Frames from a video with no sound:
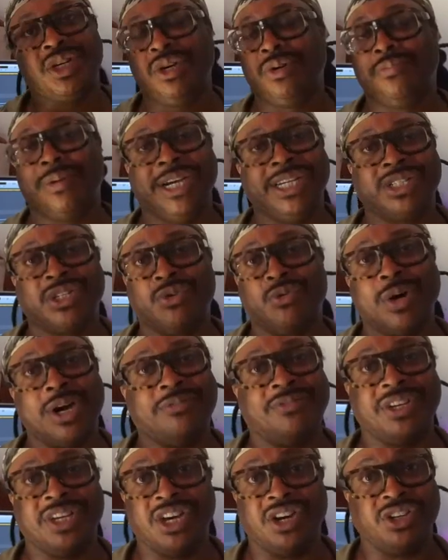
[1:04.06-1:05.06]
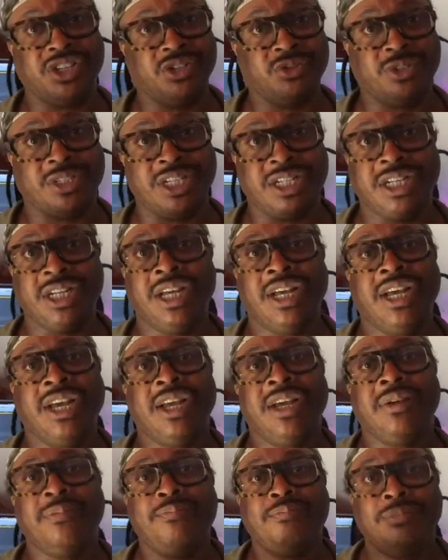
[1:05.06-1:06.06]
Cubase or whatever you're using,
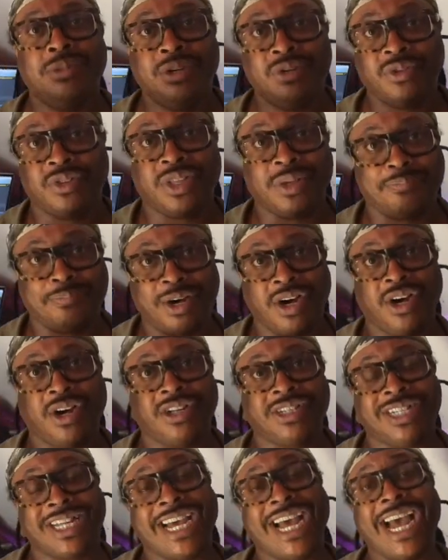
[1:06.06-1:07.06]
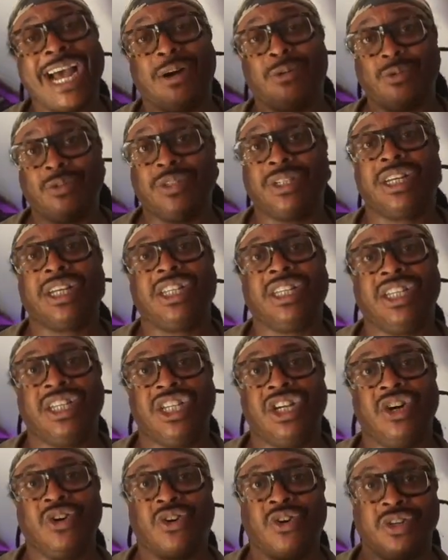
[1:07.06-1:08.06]
mute the part out
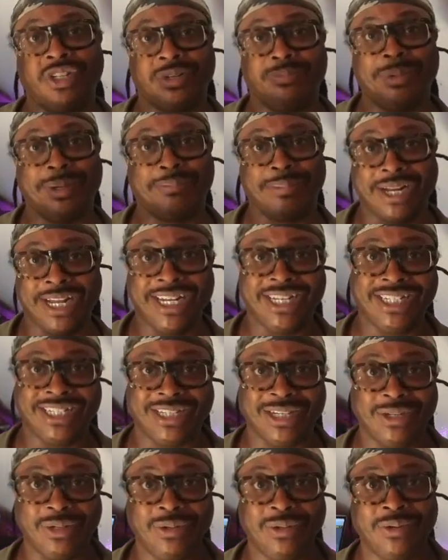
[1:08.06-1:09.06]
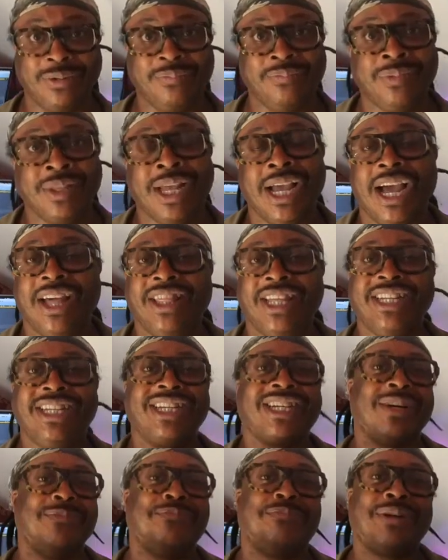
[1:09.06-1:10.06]
that you're going to be playing to, and
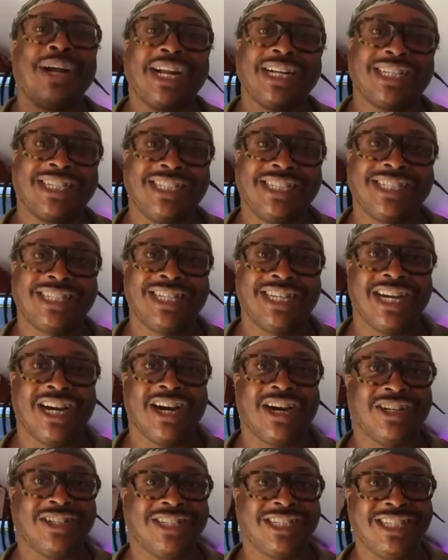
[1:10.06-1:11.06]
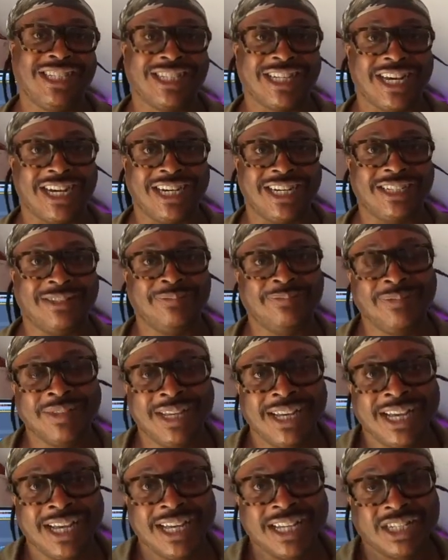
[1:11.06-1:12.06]
then you can practice to your heart's desire.
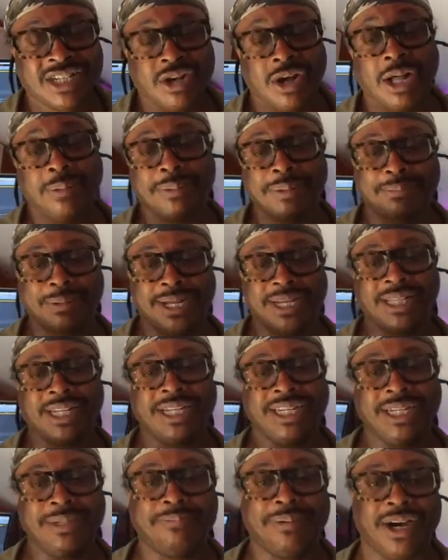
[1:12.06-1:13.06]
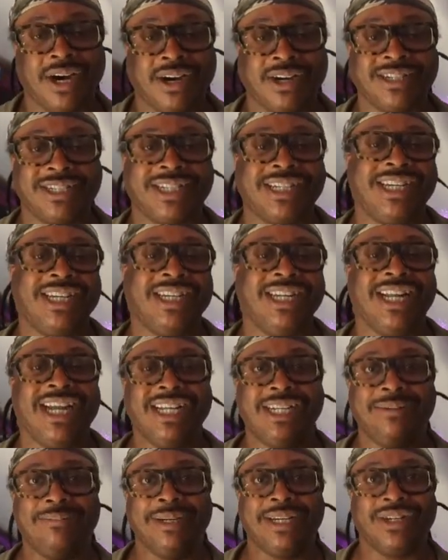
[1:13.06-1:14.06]
So I'll be playing the lead part in
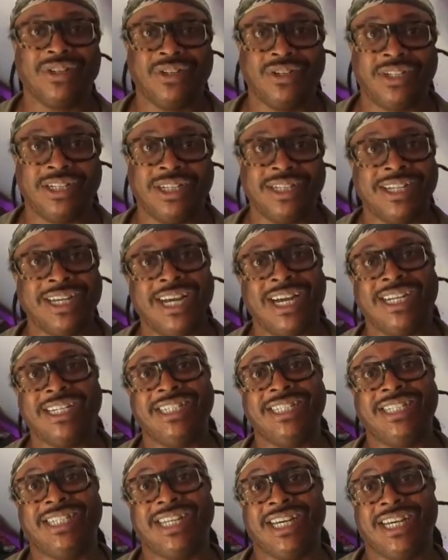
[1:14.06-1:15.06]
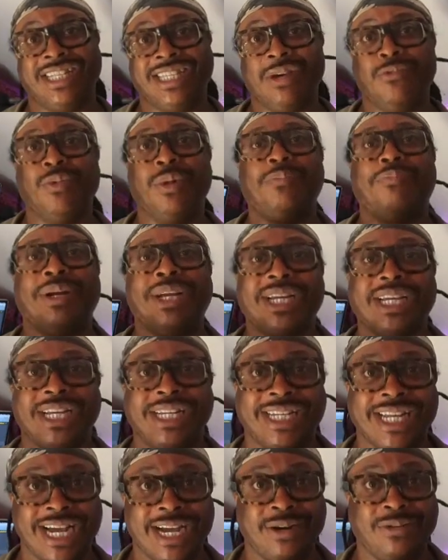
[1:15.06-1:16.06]
Lady Be Good, and then we'll
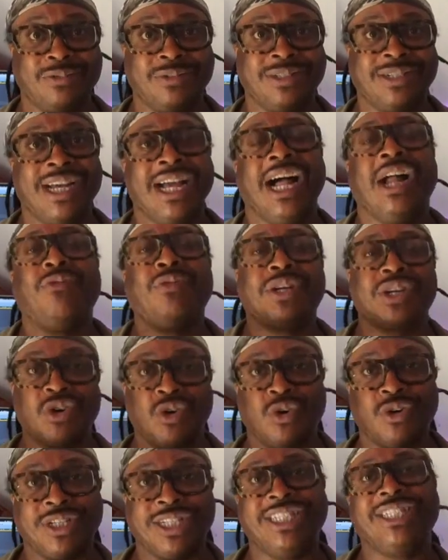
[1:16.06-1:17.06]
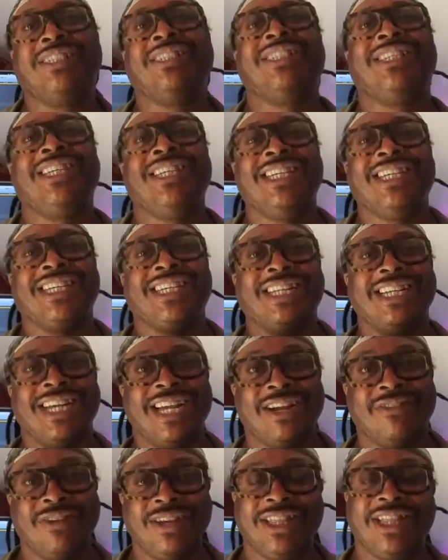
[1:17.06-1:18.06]
break it down. I'll record it, you
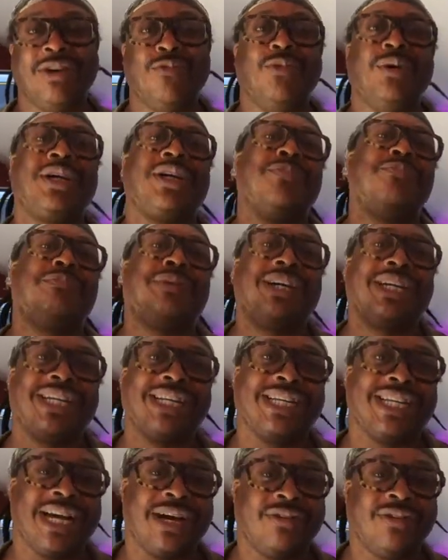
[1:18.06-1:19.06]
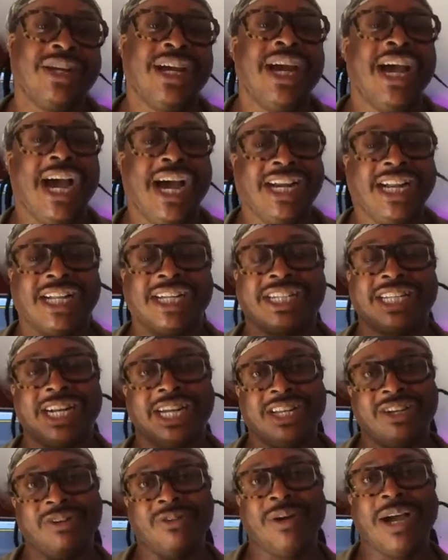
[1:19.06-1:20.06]
can hear it, then we can break it down, and I'll
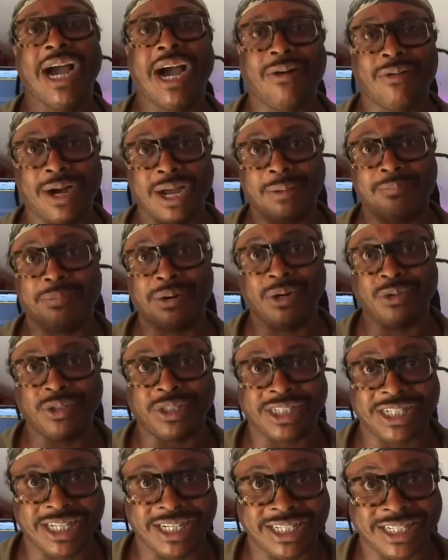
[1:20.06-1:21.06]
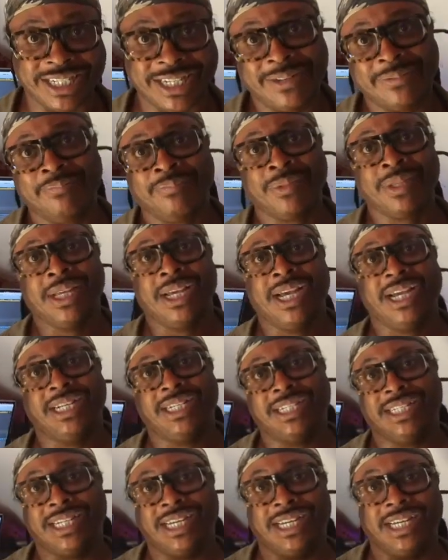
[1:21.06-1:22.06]
tell you how I approached it,
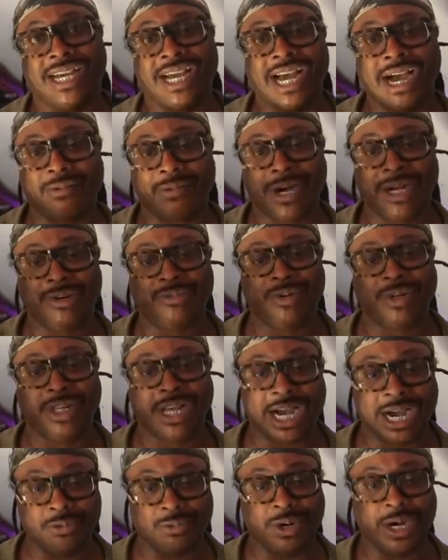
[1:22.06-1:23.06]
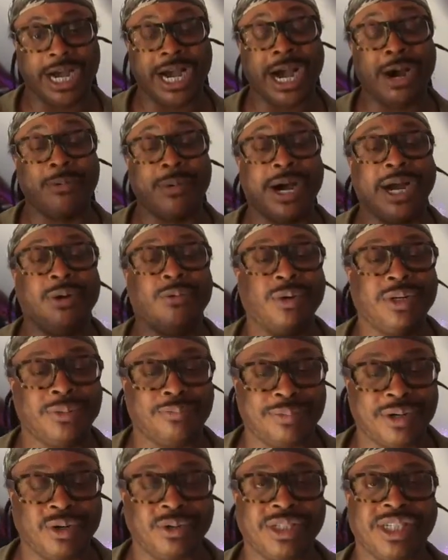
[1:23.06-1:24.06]
and how I
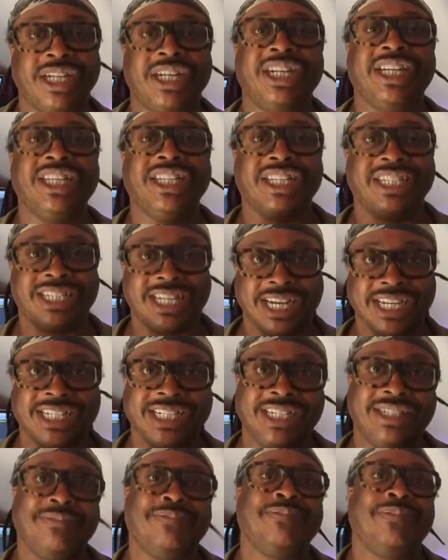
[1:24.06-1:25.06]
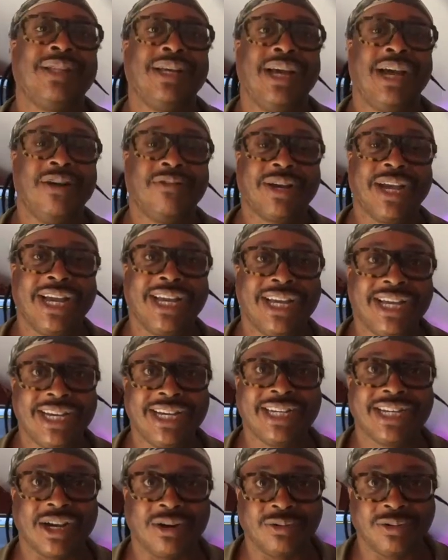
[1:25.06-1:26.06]
would approach it and lead the section. Okay,
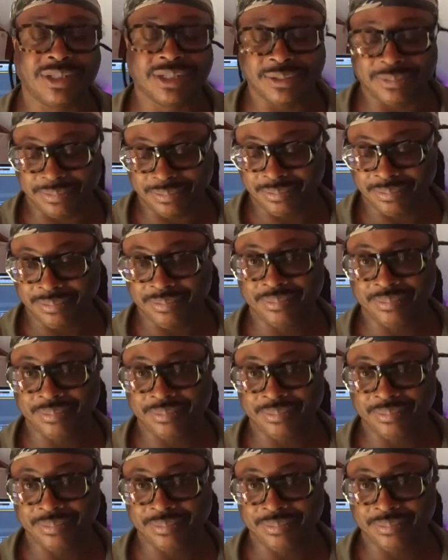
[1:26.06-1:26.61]
here goes.